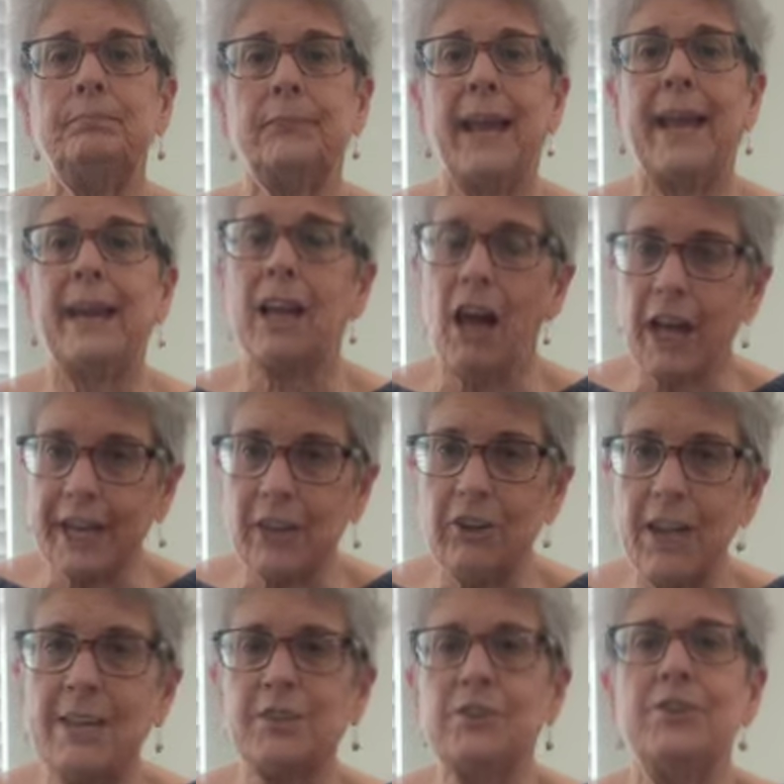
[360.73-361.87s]
and it got here
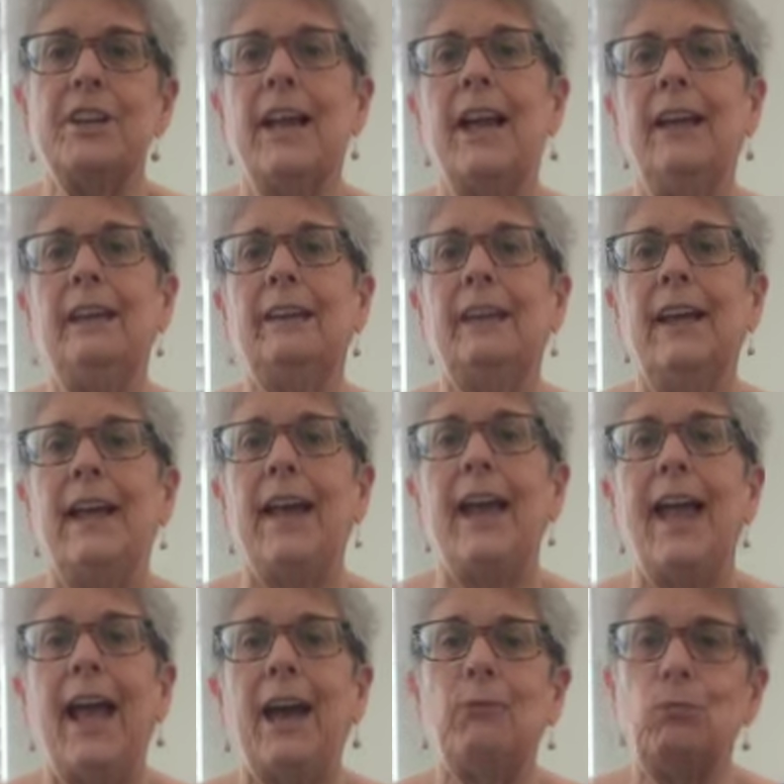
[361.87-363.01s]
yesterday.
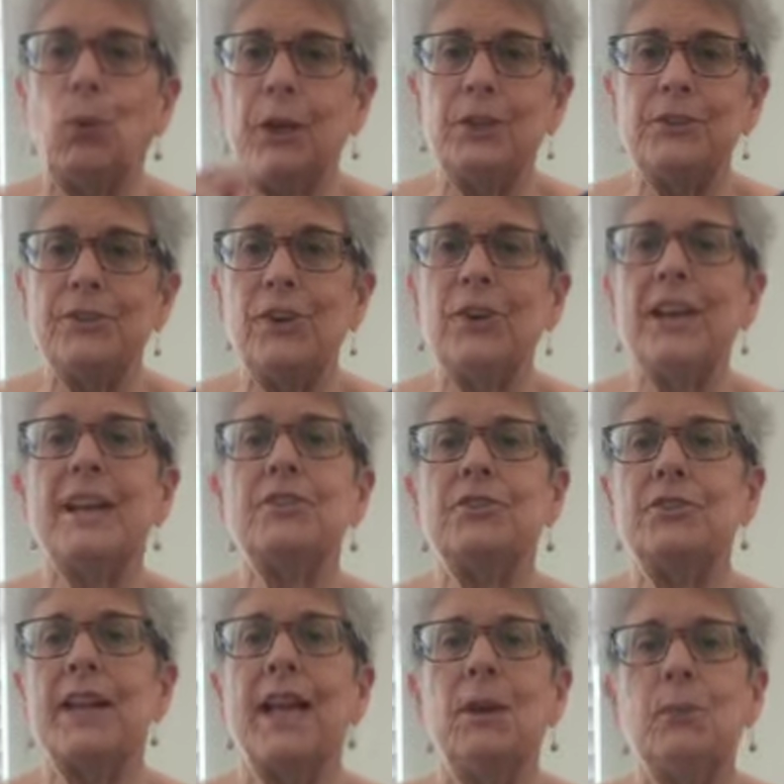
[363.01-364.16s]
And what you saw
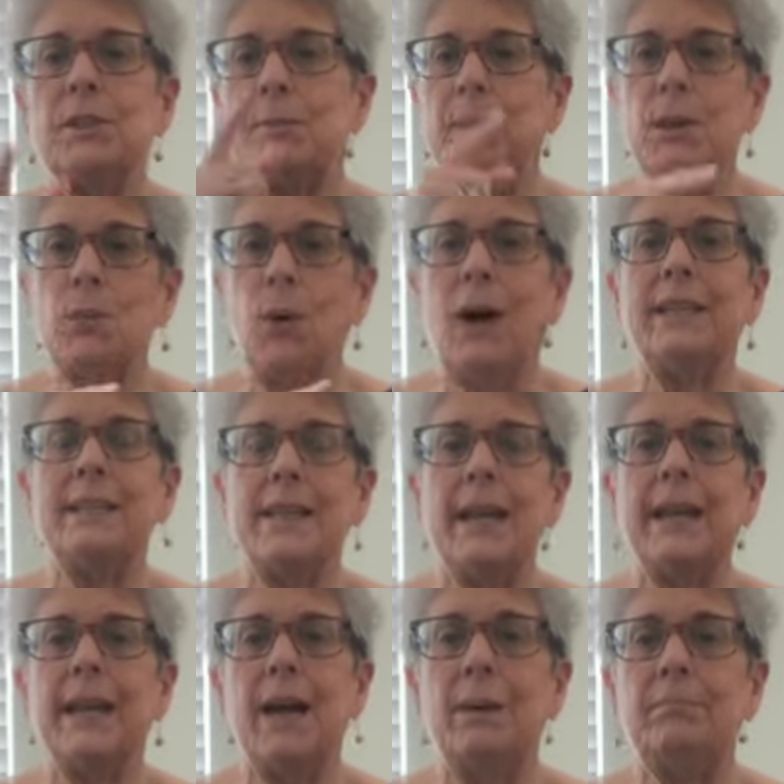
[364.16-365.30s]
yesterday was me winding
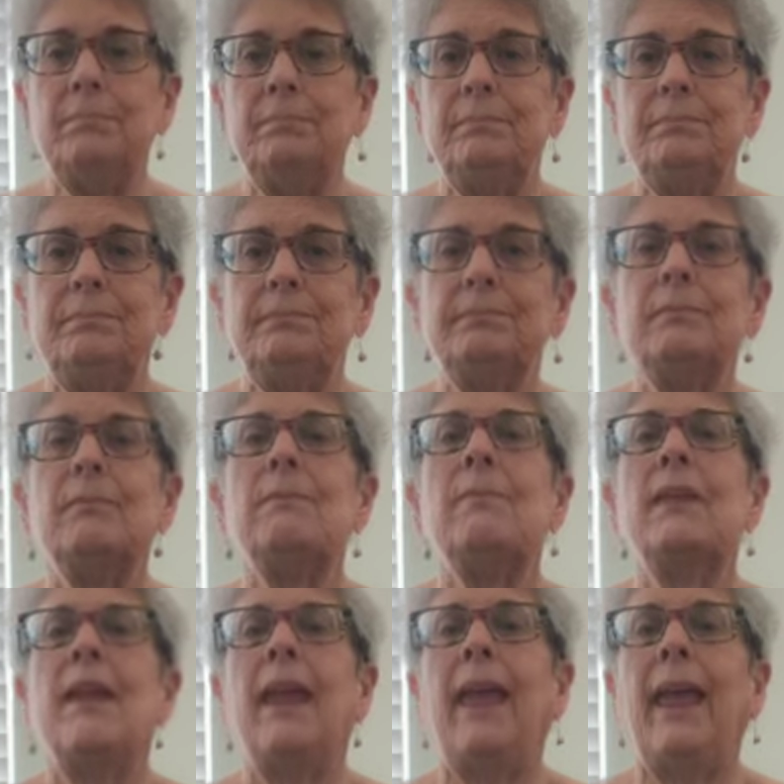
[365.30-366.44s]
it up
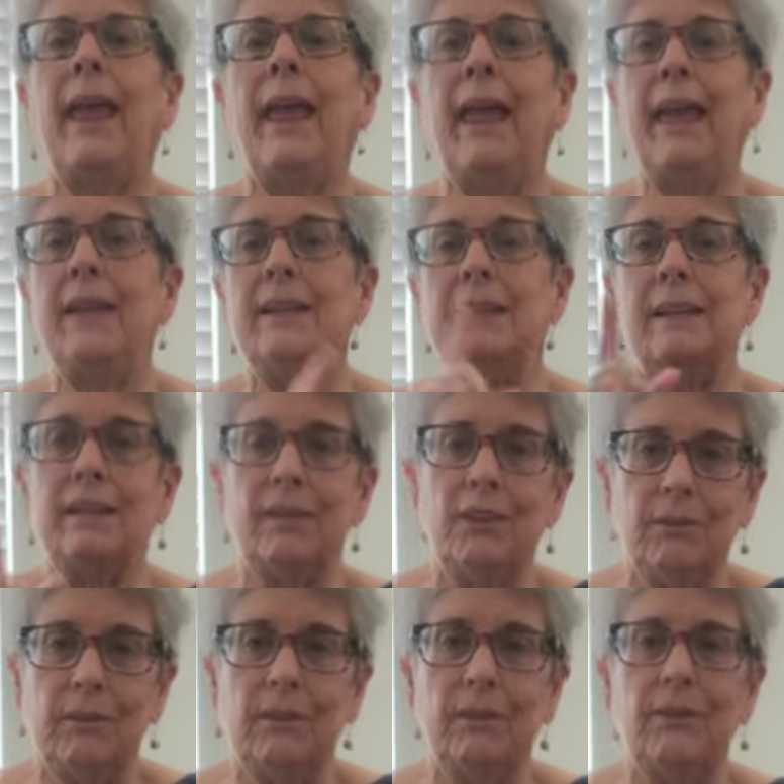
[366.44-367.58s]
and
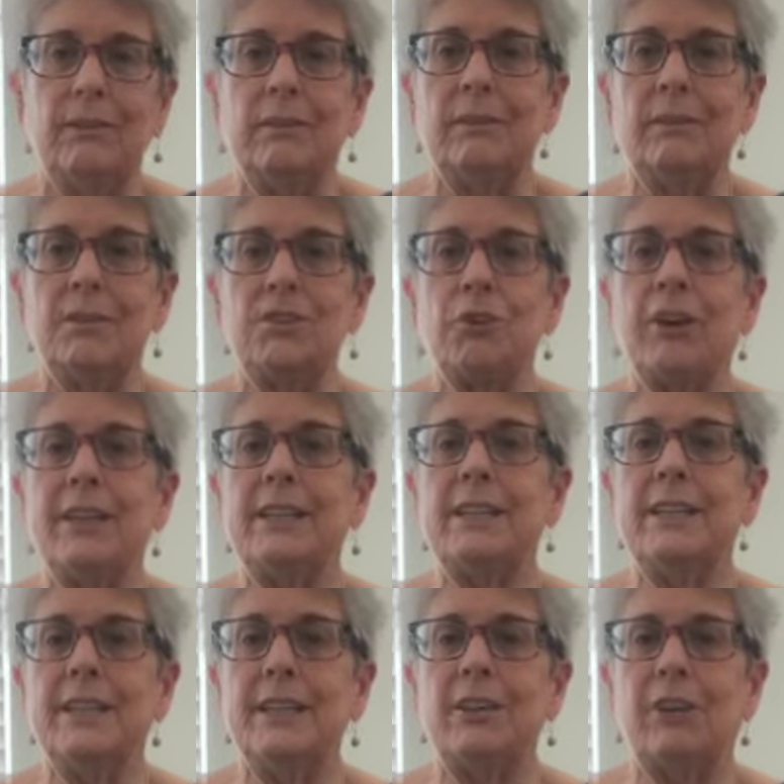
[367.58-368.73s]
starting to
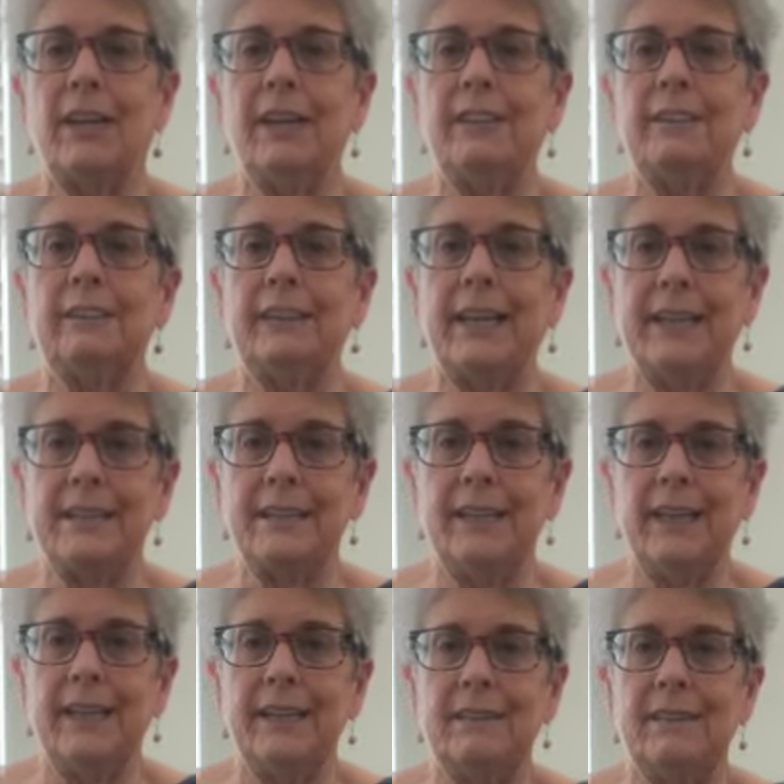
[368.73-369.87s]
knit on it last
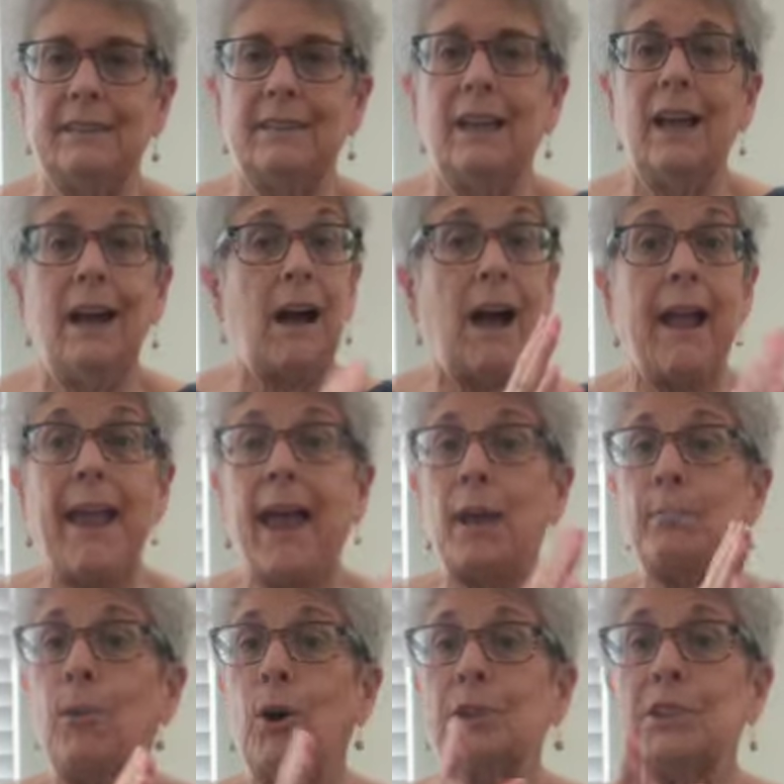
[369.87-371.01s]
night. I had
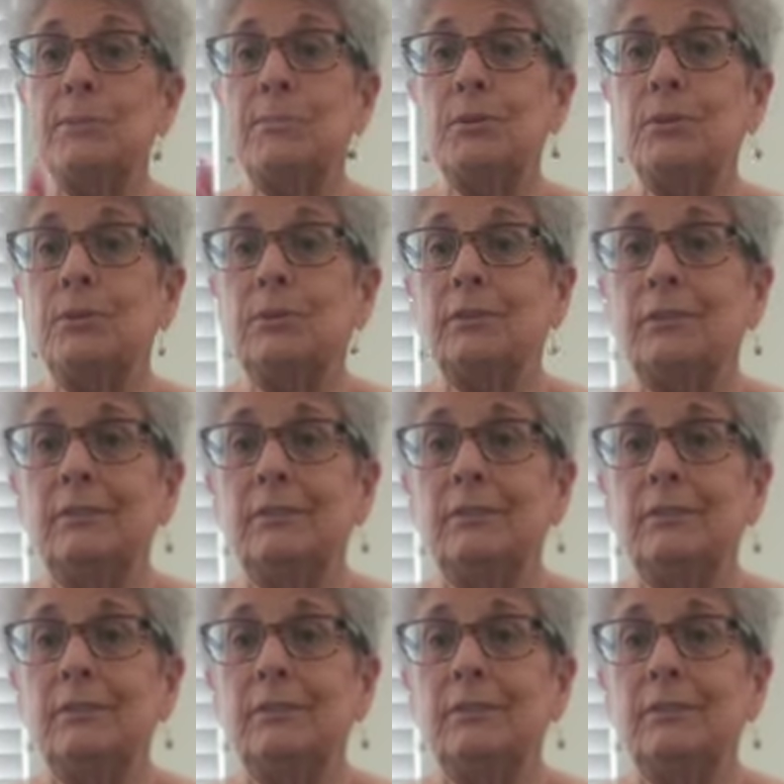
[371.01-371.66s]
multiple